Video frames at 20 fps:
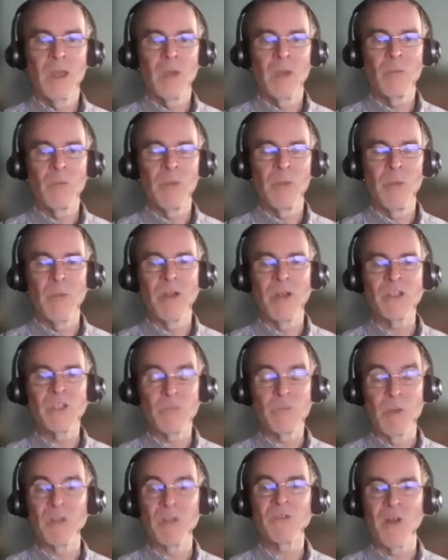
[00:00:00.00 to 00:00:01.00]
it would be it's
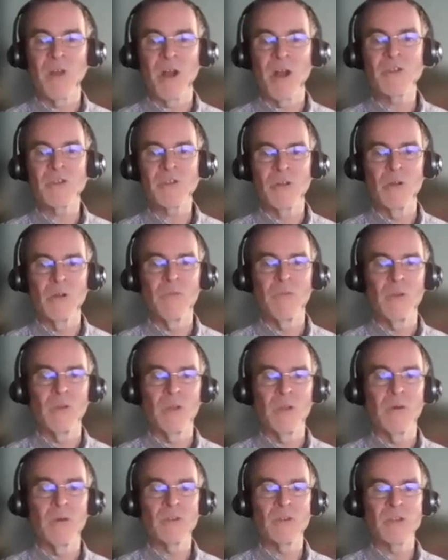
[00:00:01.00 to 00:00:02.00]
much faster if you
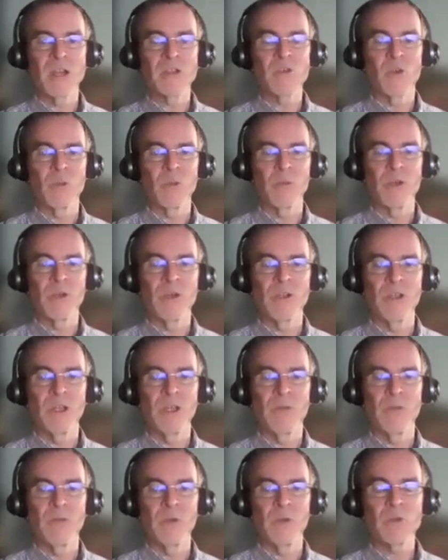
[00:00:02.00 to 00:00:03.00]
know a taxonomy
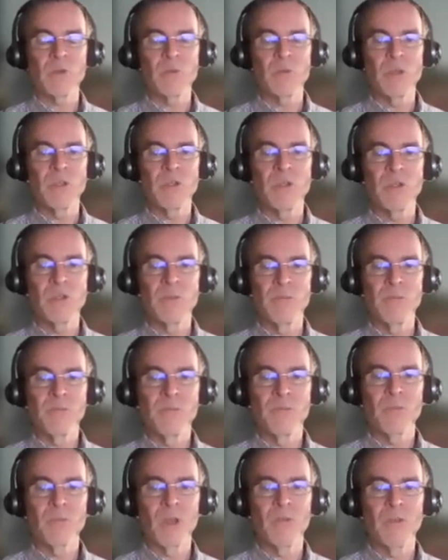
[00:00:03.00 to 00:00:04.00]
ID for your species
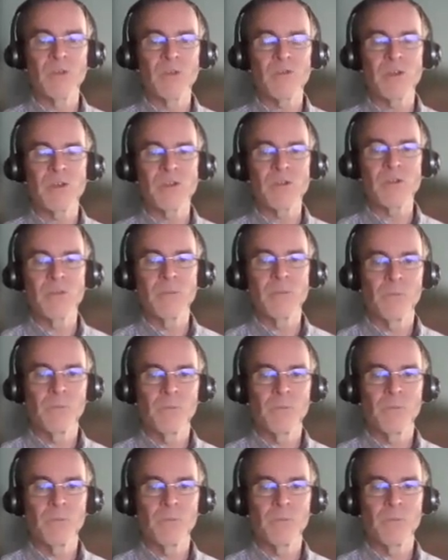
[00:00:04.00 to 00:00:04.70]
of interest.